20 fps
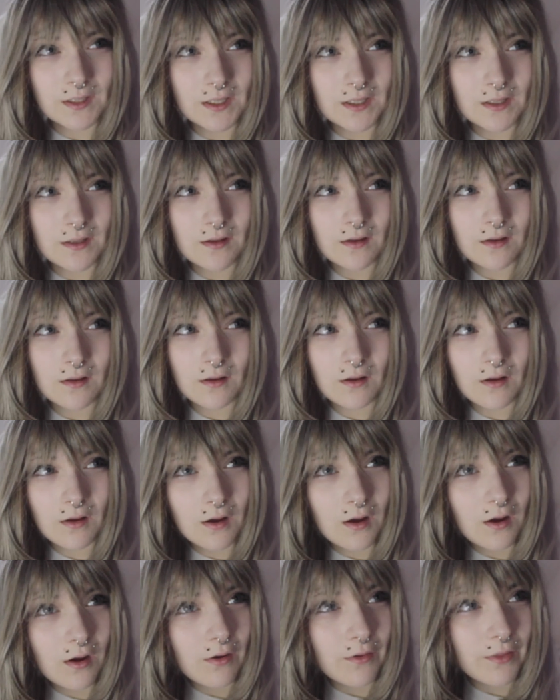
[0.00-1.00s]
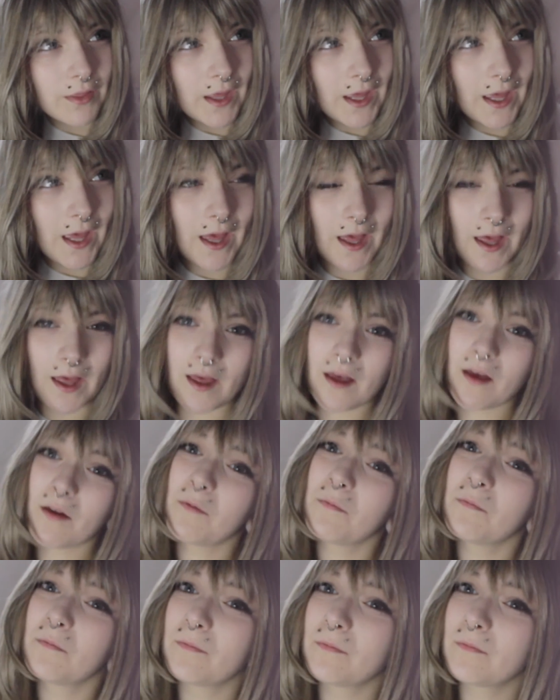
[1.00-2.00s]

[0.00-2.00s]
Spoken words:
like all the hair,